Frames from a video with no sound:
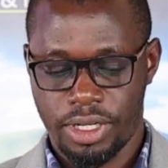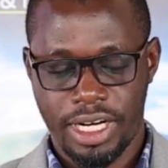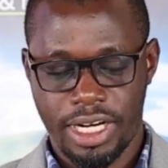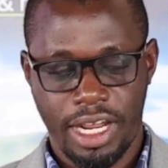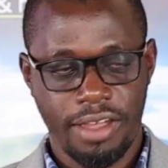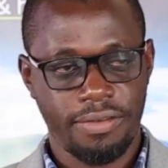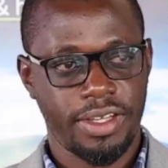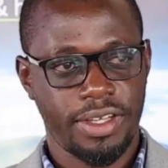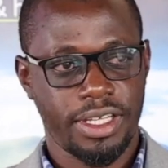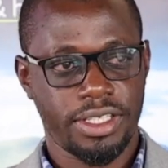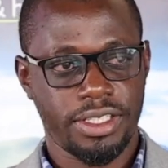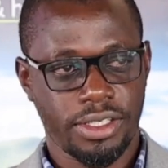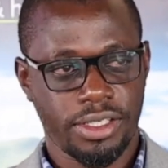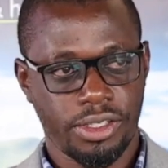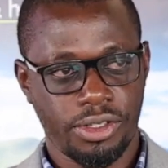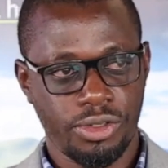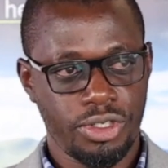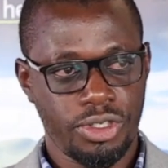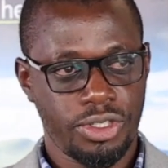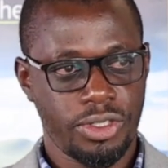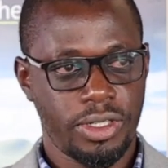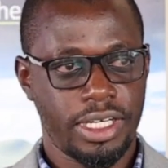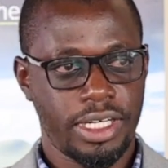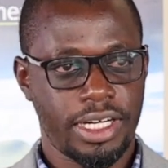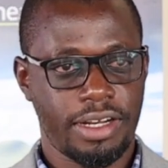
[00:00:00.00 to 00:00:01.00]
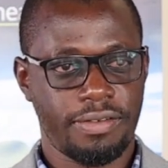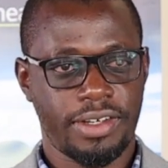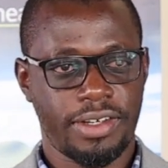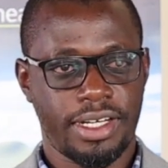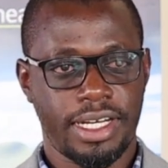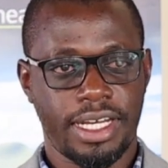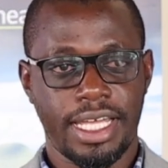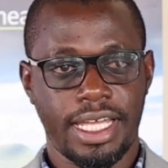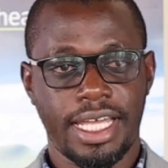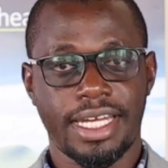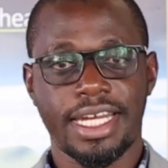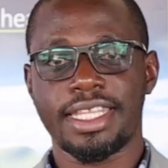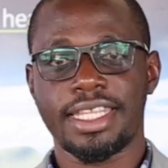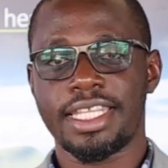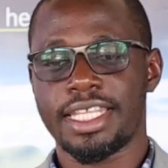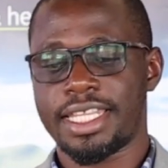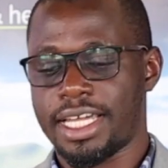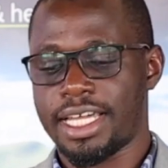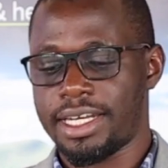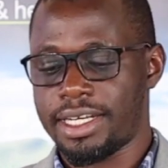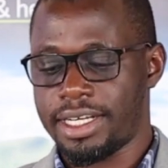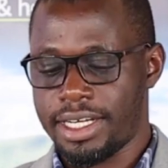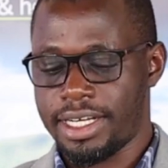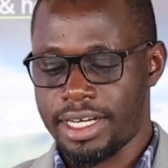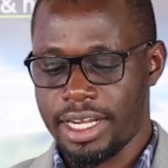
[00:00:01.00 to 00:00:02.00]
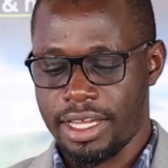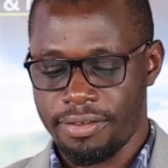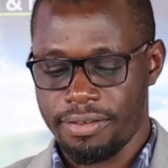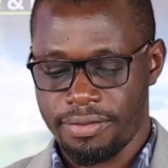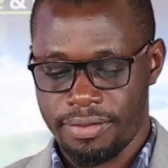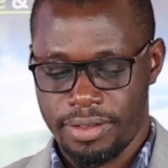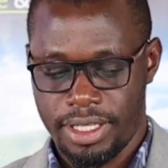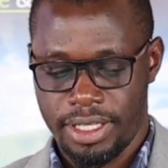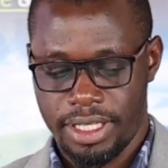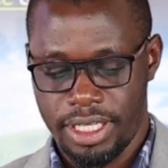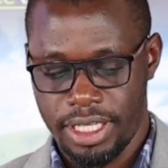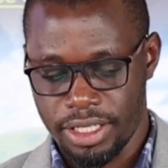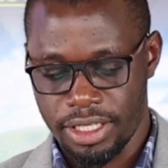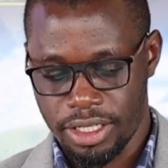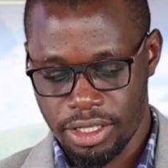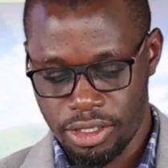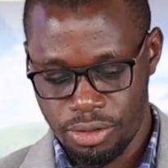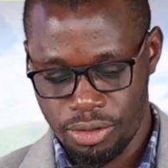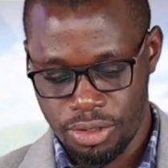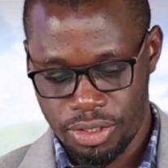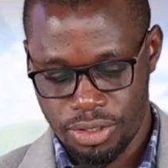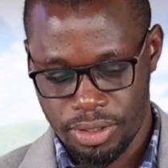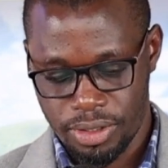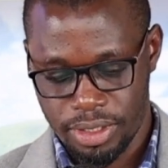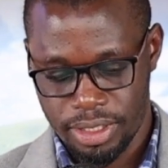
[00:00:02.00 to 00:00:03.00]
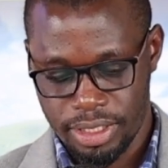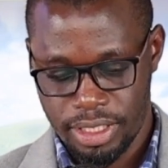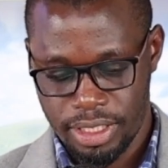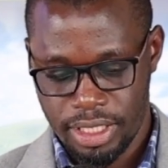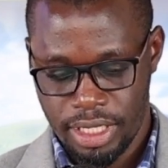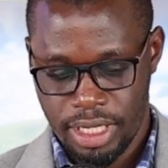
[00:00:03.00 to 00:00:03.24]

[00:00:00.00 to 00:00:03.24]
drive exclusion rather than drive inclusion.